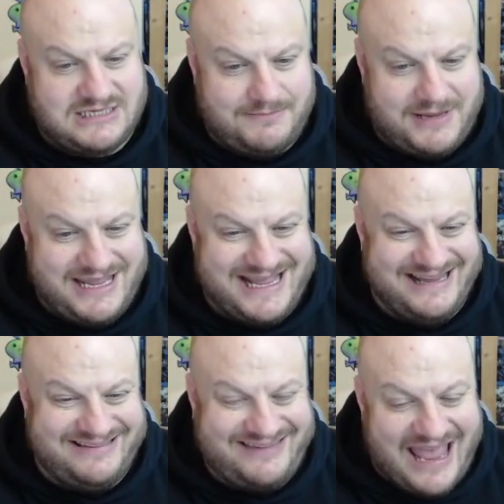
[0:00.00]
to be
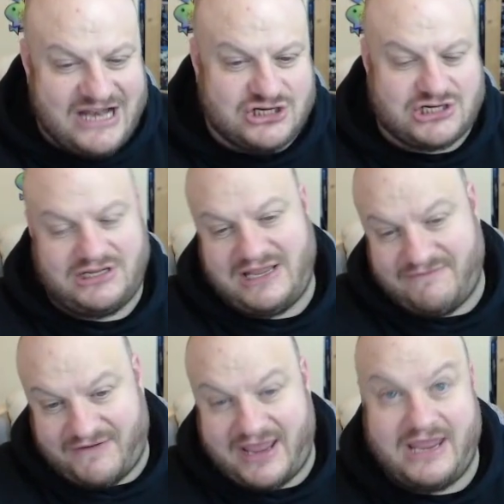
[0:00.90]
intentionally
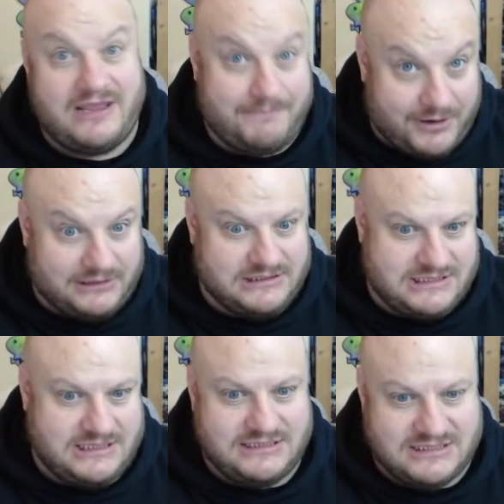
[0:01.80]
vague
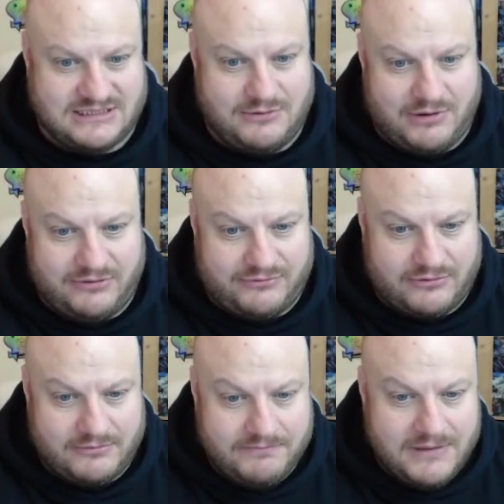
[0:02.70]
policies, as I went through.